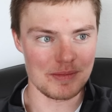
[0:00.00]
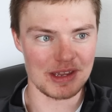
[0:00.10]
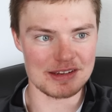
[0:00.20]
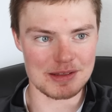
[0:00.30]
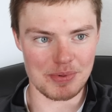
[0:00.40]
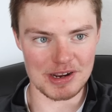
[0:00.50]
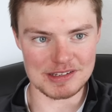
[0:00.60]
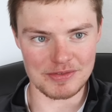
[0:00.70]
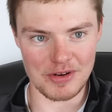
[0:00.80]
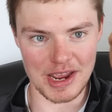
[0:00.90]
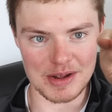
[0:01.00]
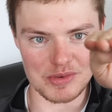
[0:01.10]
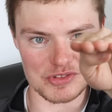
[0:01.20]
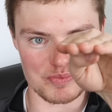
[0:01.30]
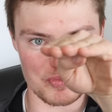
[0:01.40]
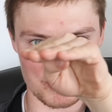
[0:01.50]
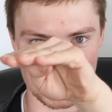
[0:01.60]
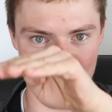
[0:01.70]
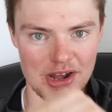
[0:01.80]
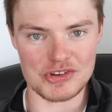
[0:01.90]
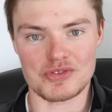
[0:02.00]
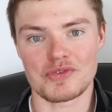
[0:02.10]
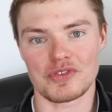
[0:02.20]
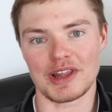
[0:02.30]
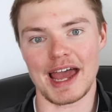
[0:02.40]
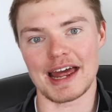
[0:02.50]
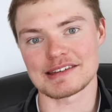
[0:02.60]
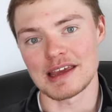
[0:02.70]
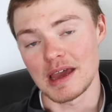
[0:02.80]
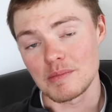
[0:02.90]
because the price of grain was pretty much flat.